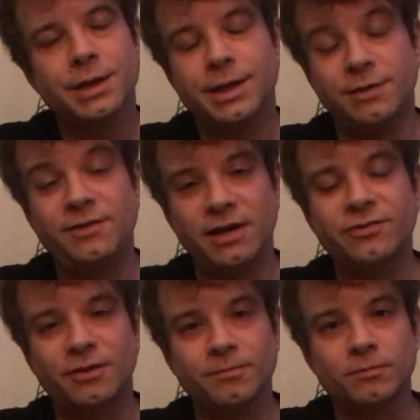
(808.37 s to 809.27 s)
It takes
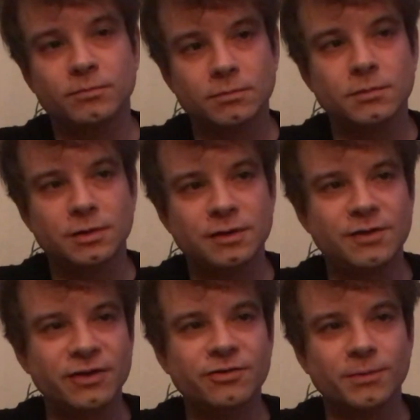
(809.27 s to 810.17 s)
some
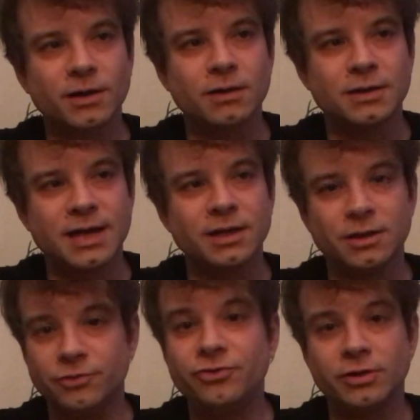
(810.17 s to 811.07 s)
getting
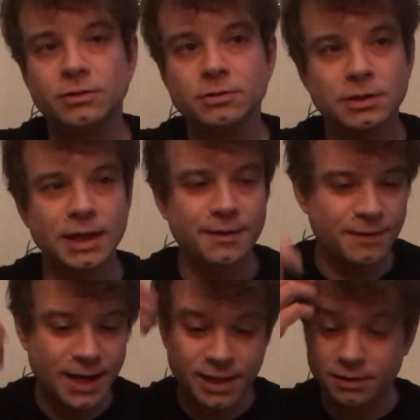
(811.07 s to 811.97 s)
used to, and
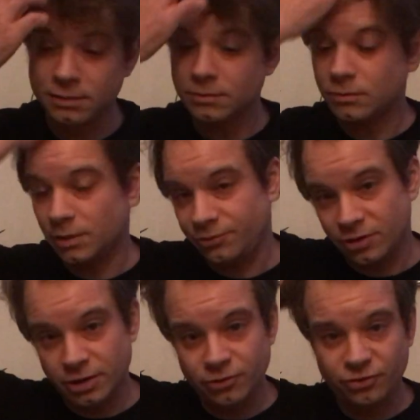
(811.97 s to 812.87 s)
then once
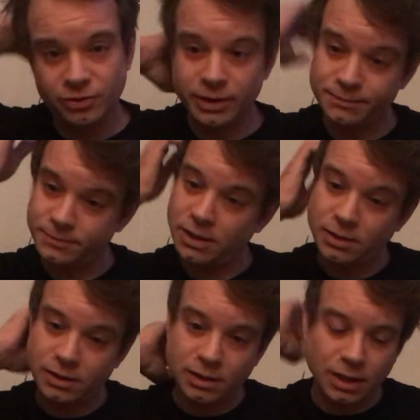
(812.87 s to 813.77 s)
you're used to it,
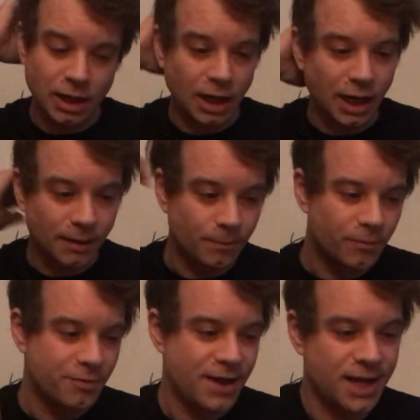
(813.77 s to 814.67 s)

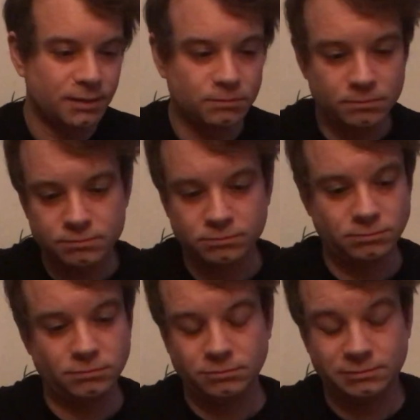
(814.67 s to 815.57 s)
then
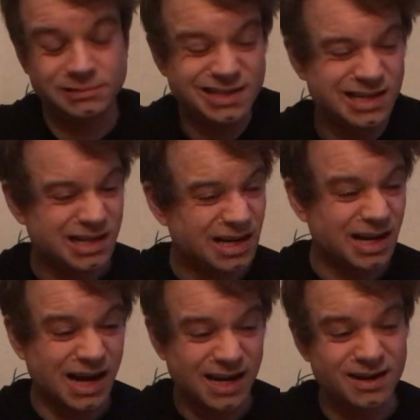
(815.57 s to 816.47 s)
I
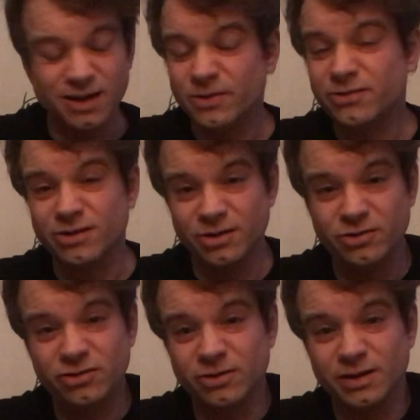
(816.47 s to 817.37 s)
don't know. Once you're
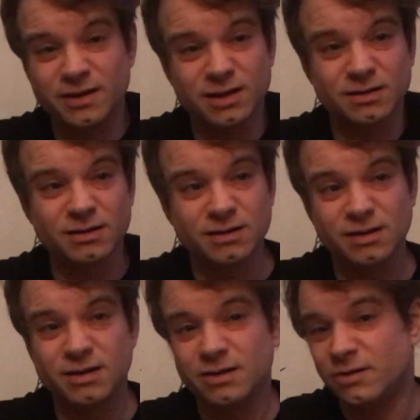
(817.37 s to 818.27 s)
used to it, then
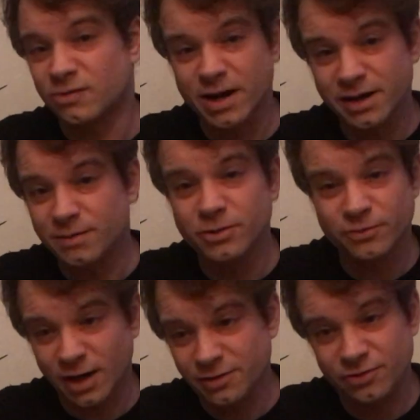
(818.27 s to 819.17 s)
you're just ready to move
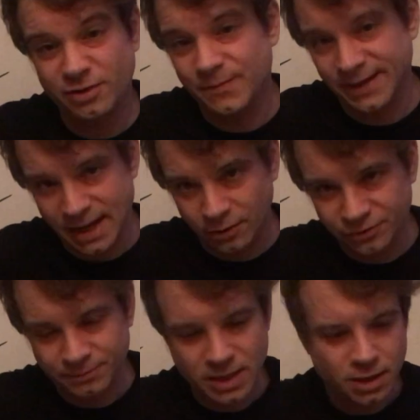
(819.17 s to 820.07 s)
on to something
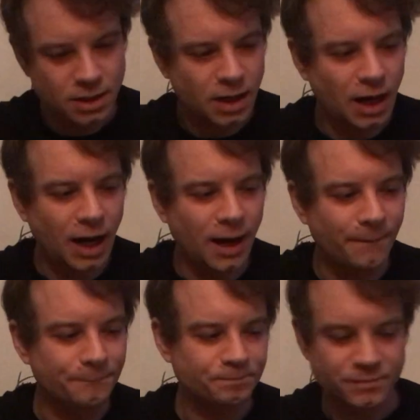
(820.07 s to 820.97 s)
else.
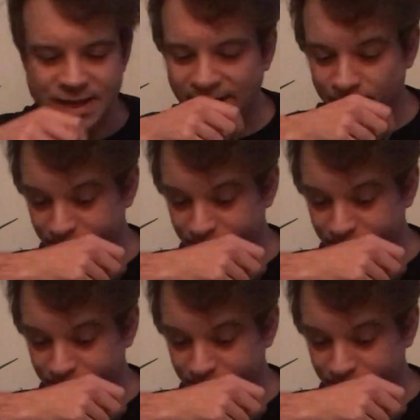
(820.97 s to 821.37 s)
Now,